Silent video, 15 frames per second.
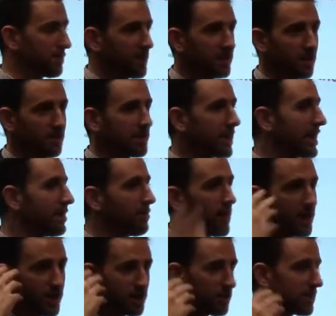because I'm going to get my
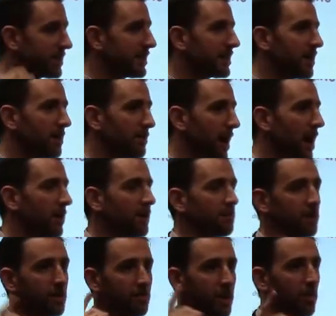interest income out and I'm
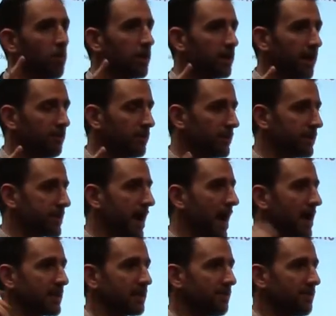going to pay one level of tax.